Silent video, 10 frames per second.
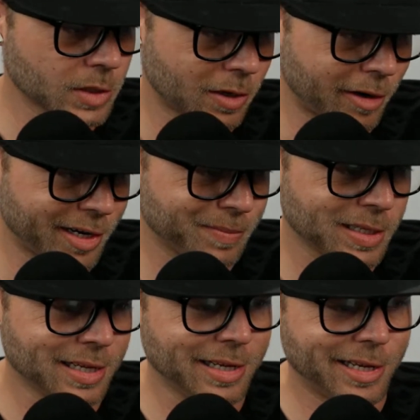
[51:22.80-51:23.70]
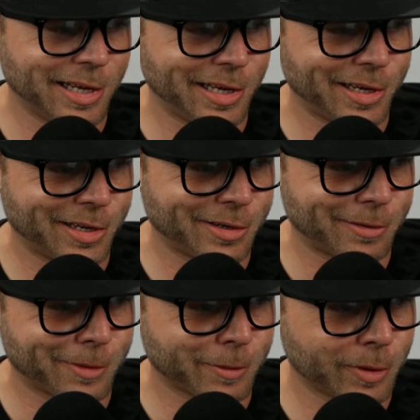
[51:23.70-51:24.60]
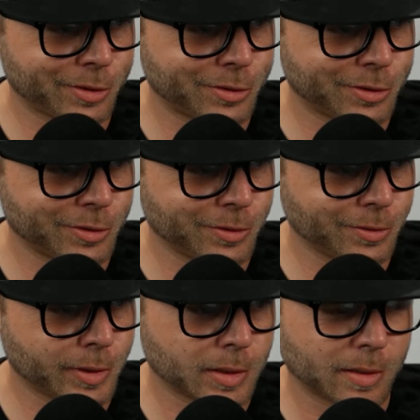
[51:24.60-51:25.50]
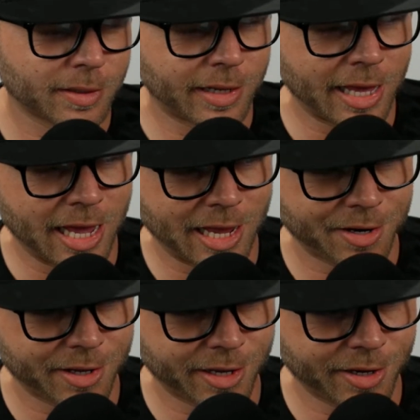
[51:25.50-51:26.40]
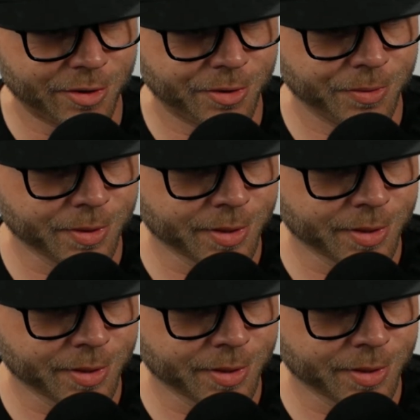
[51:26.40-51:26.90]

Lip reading: All right. And we're going to add a new